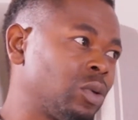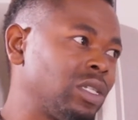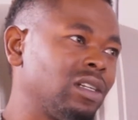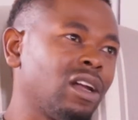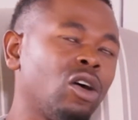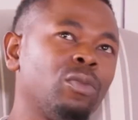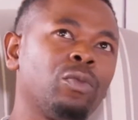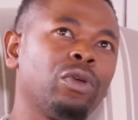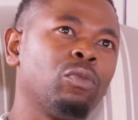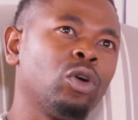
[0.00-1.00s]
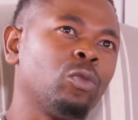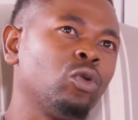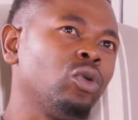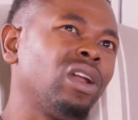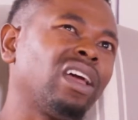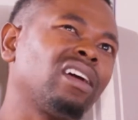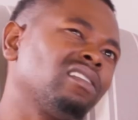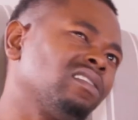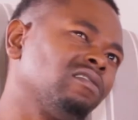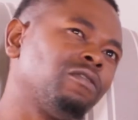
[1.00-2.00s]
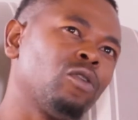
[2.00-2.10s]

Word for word: So nice. I did an album with Monam Kumbu like